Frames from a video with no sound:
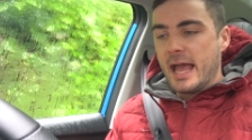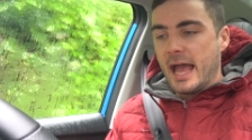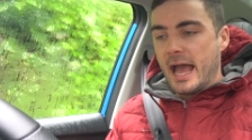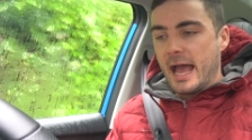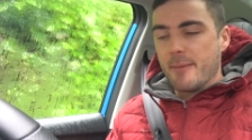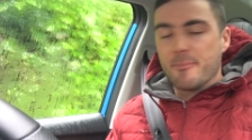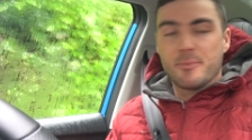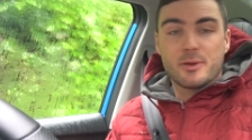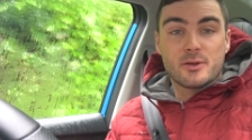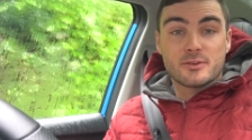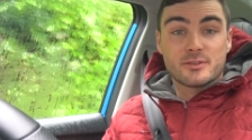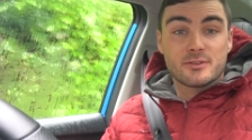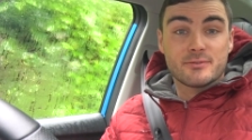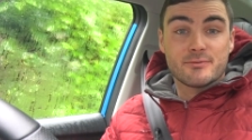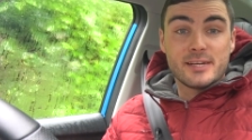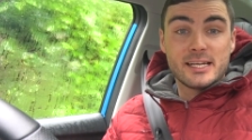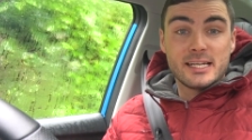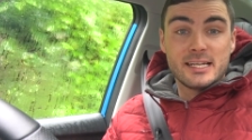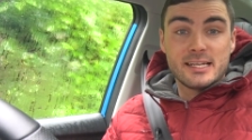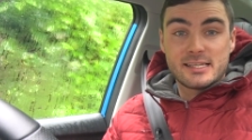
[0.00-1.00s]
And because
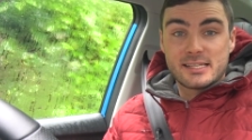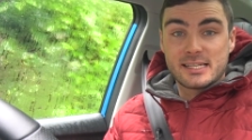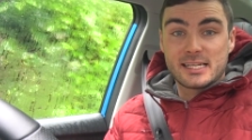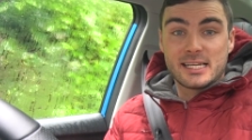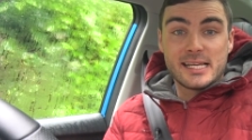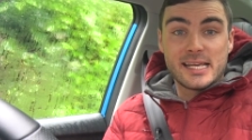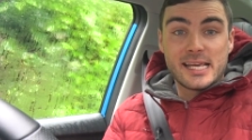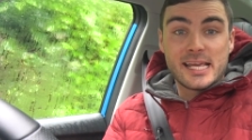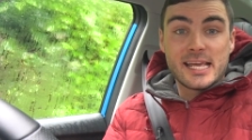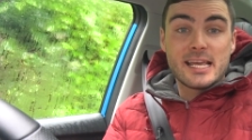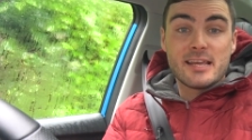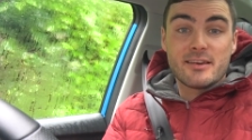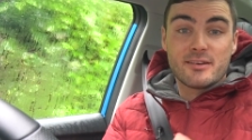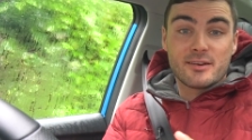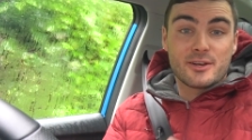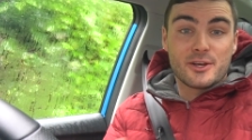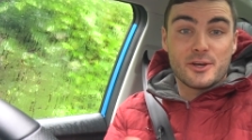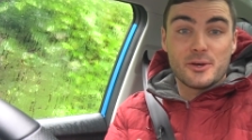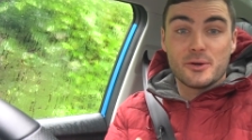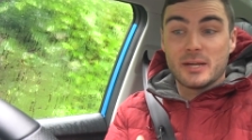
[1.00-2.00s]
realistically, heat
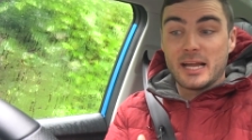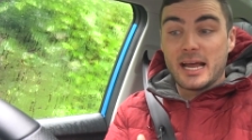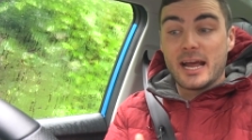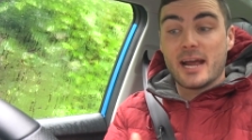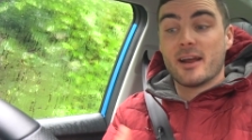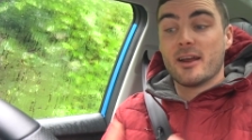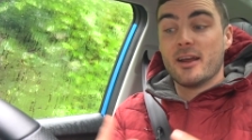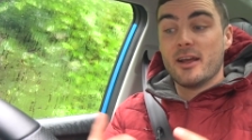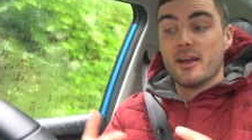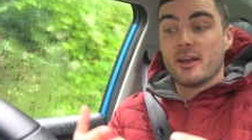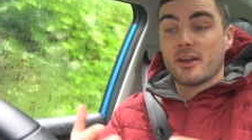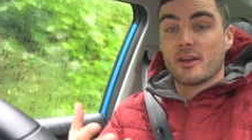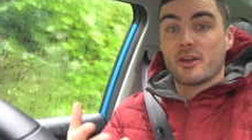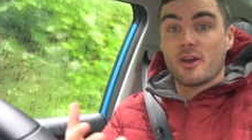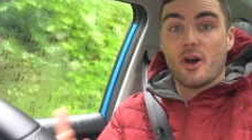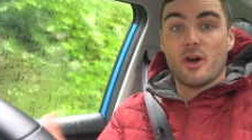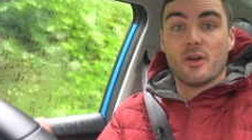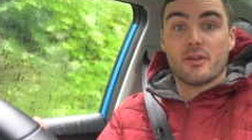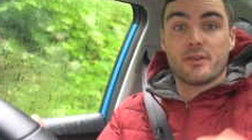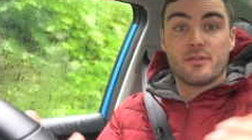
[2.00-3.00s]
and cool air
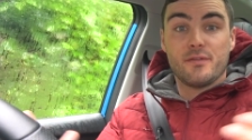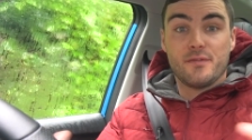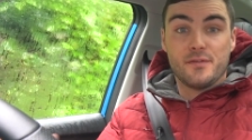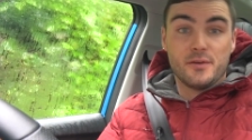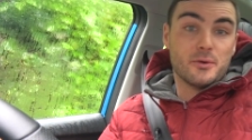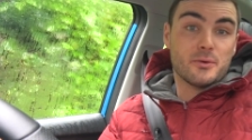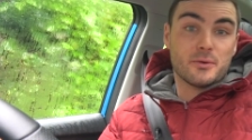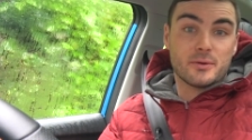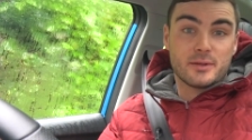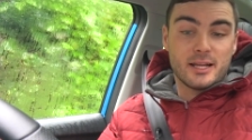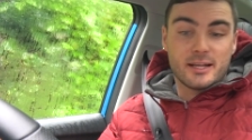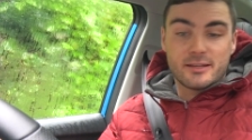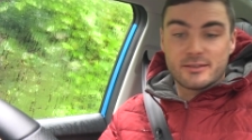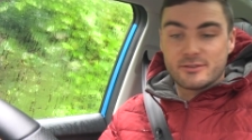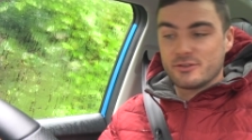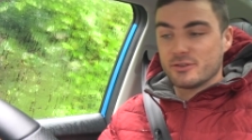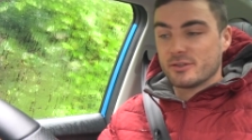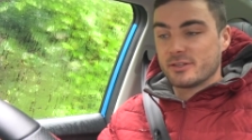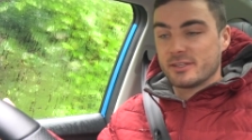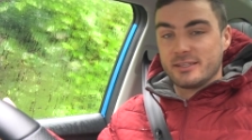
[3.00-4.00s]
cost fuel.
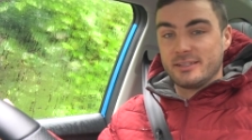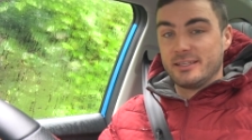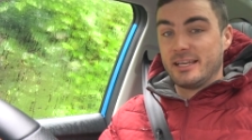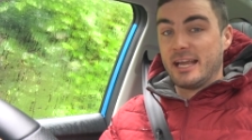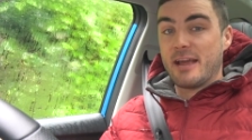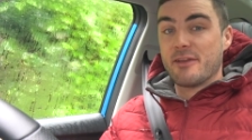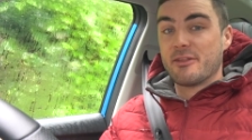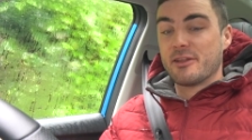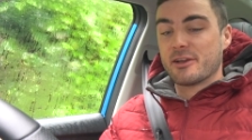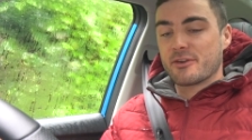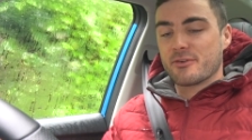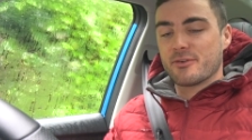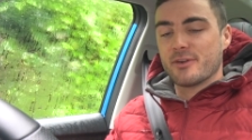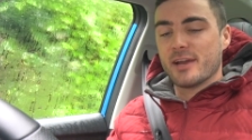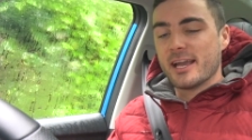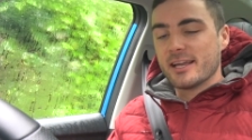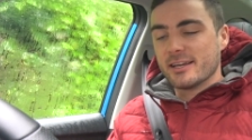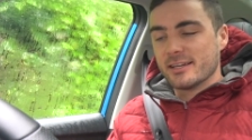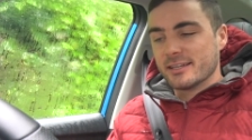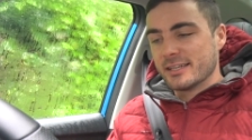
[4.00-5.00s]
That's just how they're
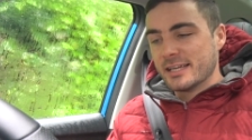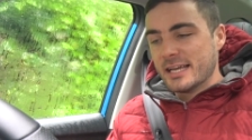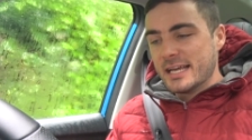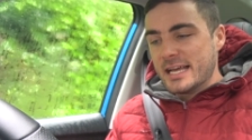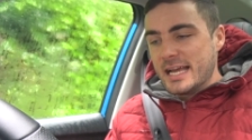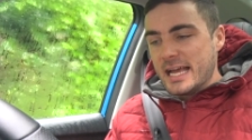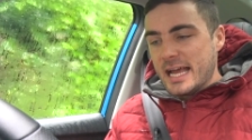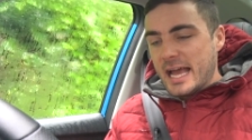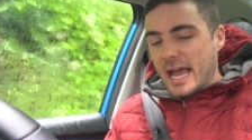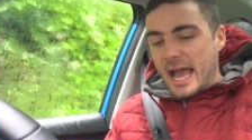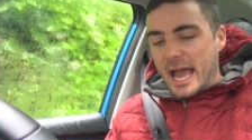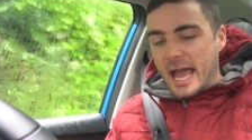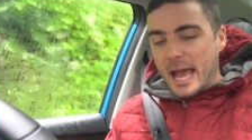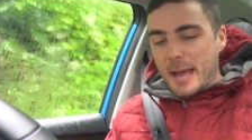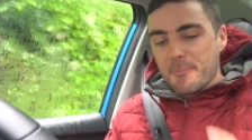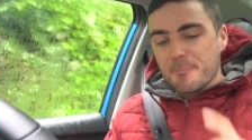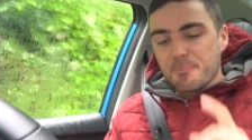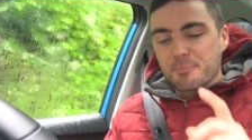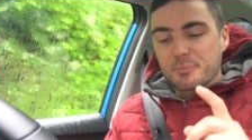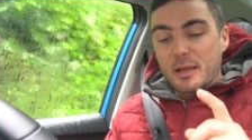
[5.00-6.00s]
created.
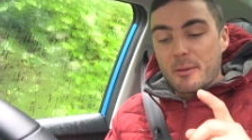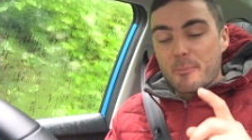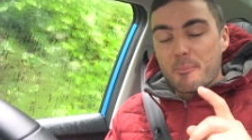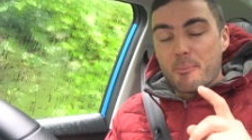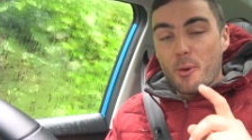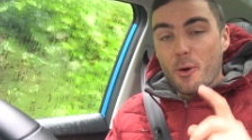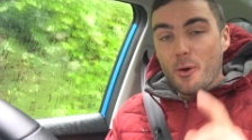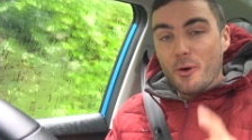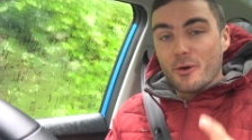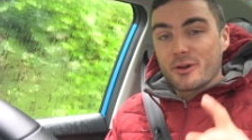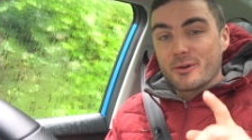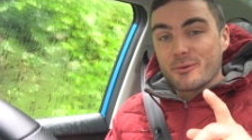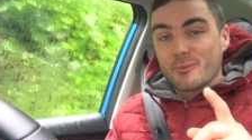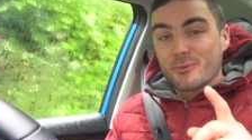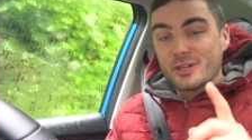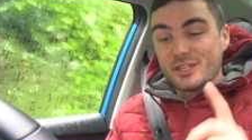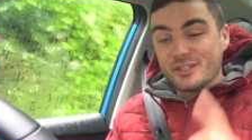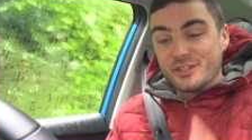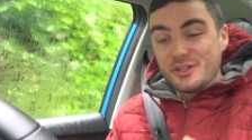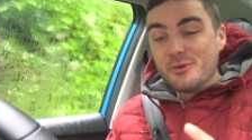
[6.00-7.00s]
But
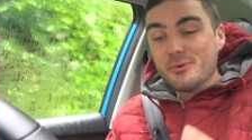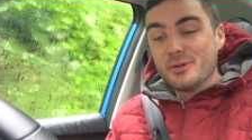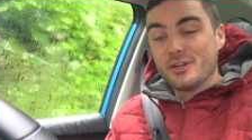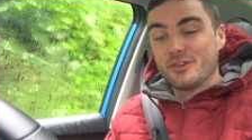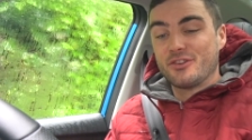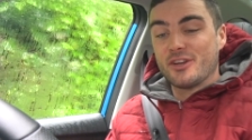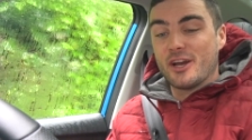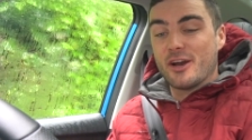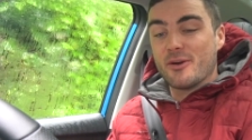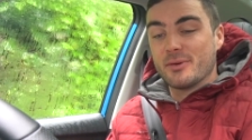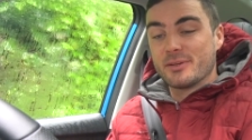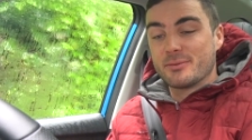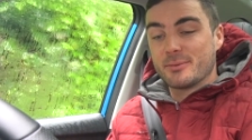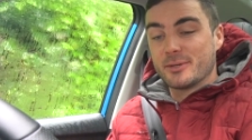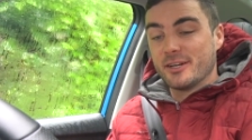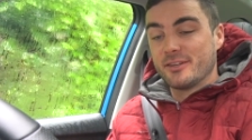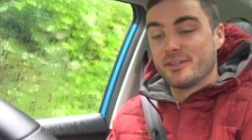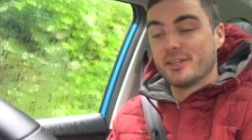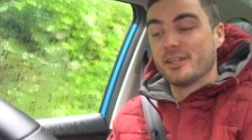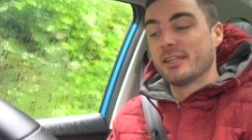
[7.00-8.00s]
what I do want to show is
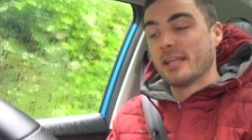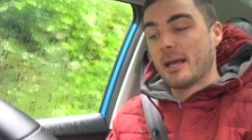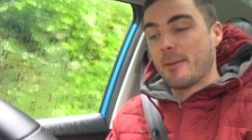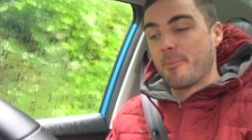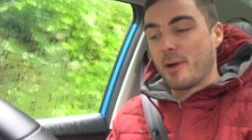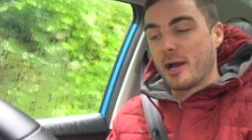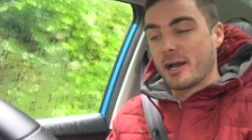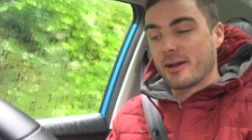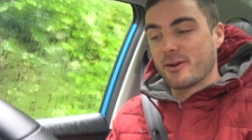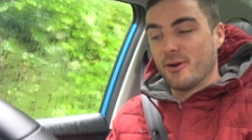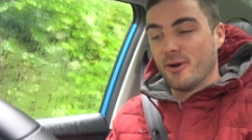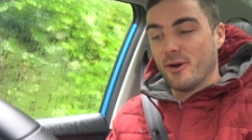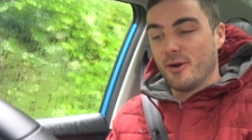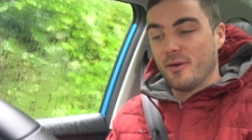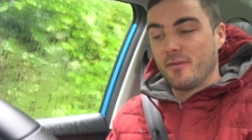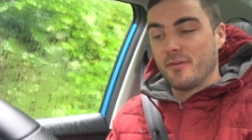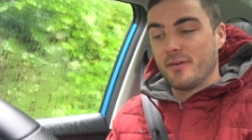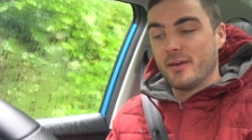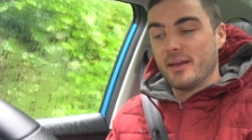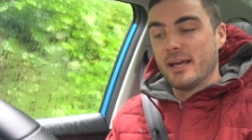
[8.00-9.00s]
when I turn that back
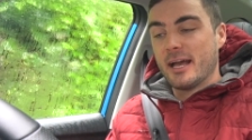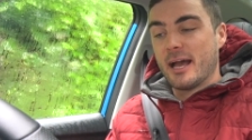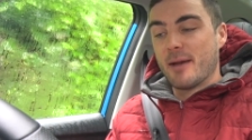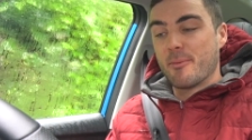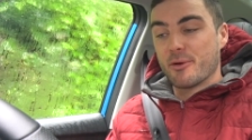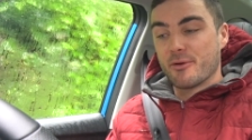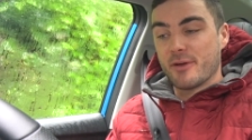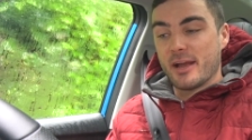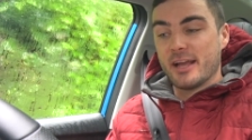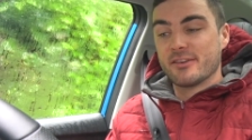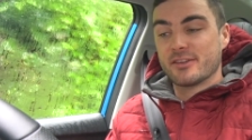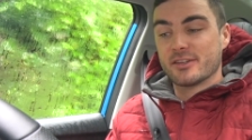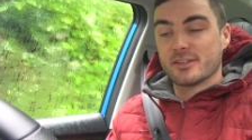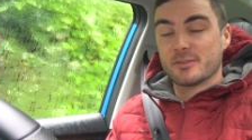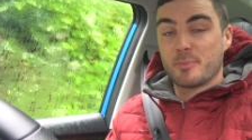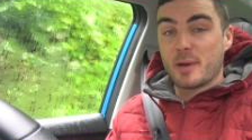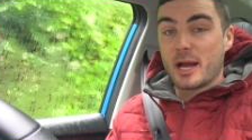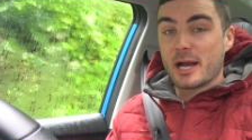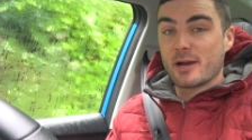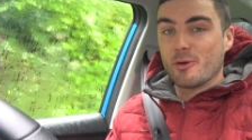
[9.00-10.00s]
off and my range goes
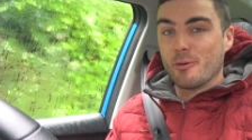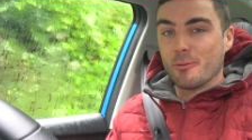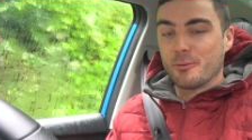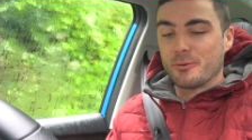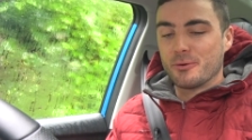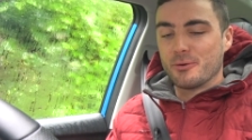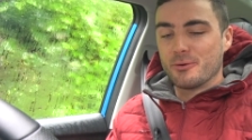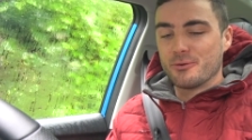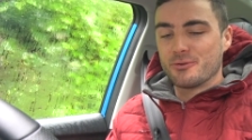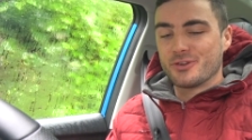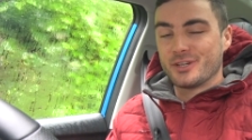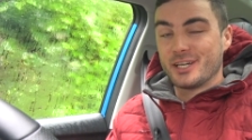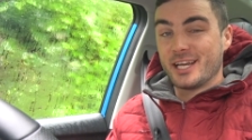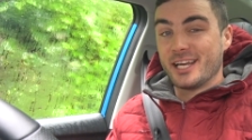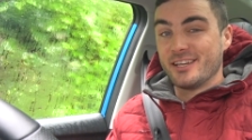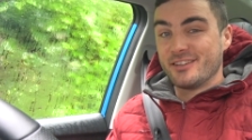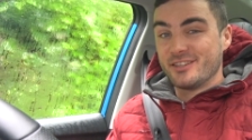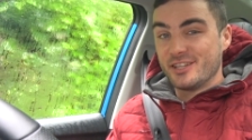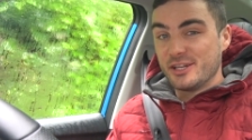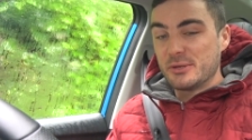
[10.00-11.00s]
back up to
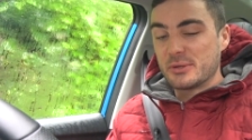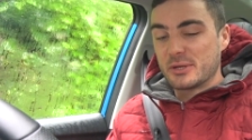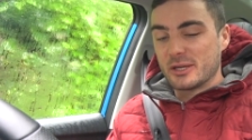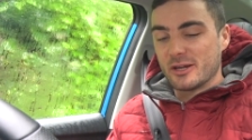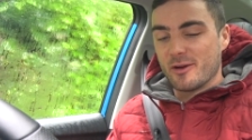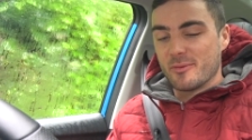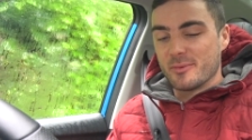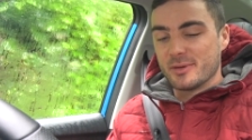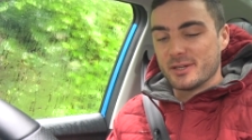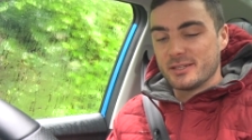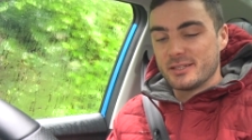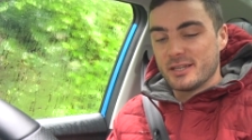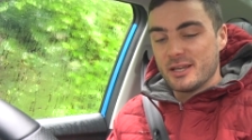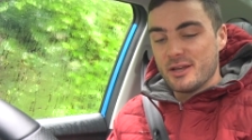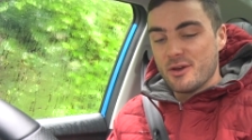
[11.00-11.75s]
182 kilometers,